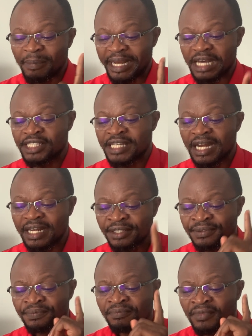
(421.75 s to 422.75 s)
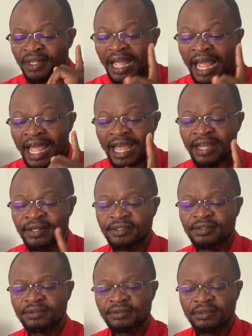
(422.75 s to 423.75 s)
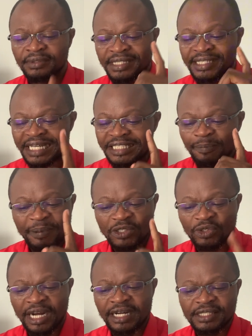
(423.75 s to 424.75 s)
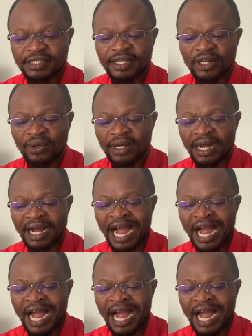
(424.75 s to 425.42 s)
Badia Shelley and Disasi play together this season any longer.